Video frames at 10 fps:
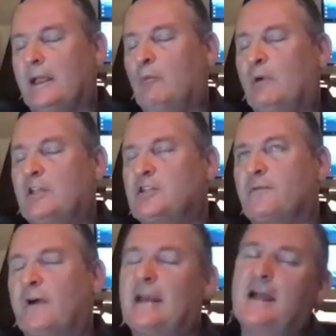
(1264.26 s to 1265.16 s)
which
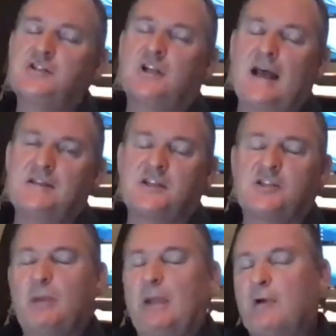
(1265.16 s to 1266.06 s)
financial assets,
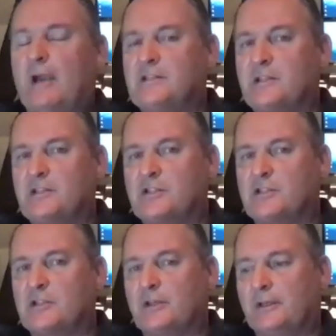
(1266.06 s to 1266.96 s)
paper assets,
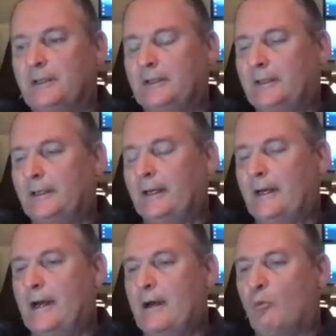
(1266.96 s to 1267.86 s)

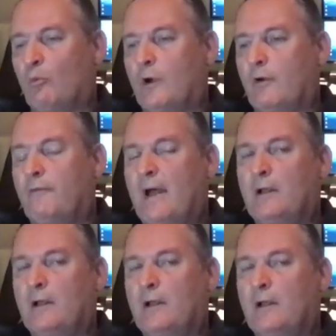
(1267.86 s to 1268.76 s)
were
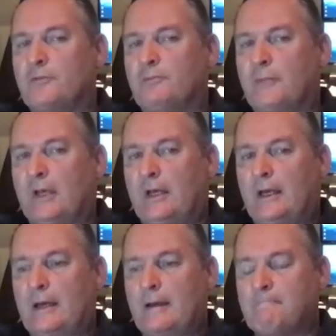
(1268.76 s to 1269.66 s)
valued
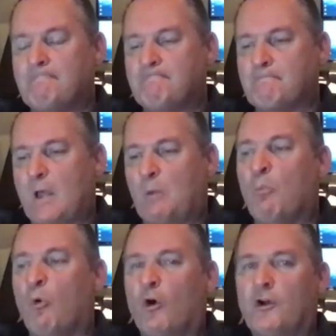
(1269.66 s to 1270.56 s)

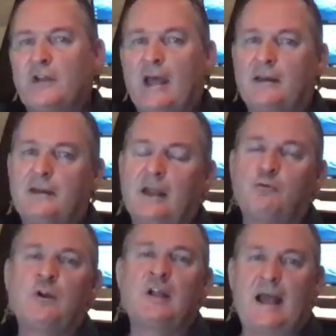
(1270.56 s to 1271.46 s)
more than
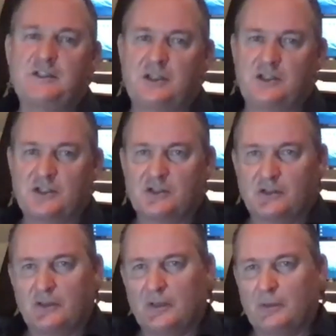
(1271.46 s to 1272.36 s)
real assets.
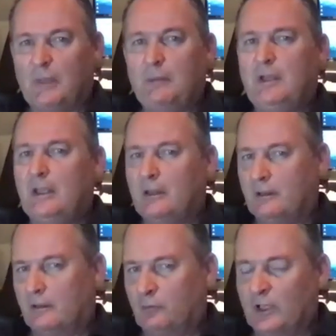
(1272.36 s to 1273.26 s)
Maybe
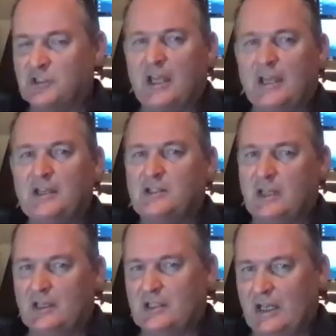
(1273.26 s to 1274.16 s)
real estate is
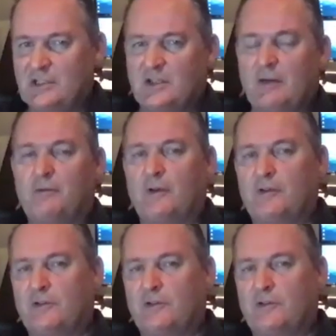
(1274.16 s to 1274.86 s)
a different